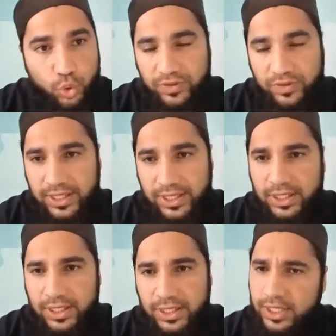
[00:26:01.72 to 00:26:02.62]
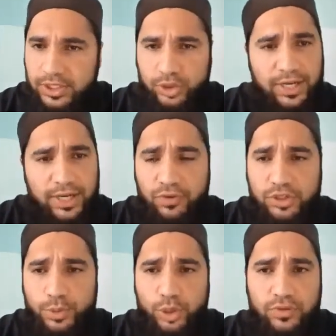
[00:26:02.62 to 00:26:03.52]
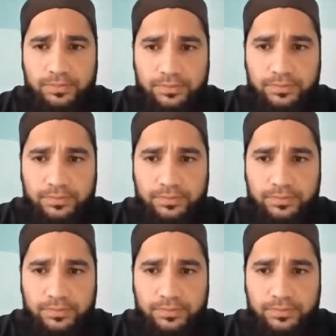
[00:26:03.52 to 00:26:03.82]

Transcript: of the days. So try and fast both of them.